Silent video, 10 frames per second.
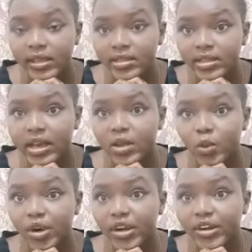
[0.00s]
hard
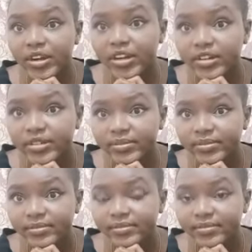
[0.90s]
work
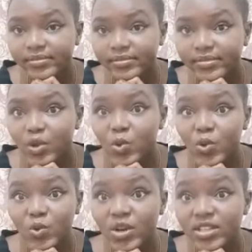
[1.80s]
the
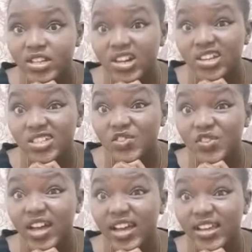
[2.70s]
good ones are hard to
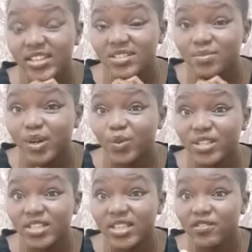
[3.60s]
find but we
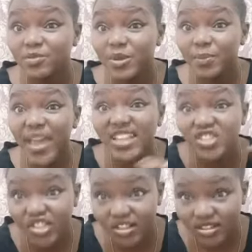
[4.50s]
just have to be
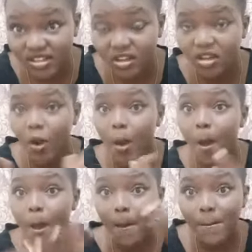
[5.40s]
patient you know
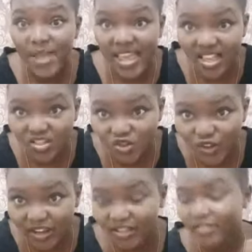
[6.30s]
patient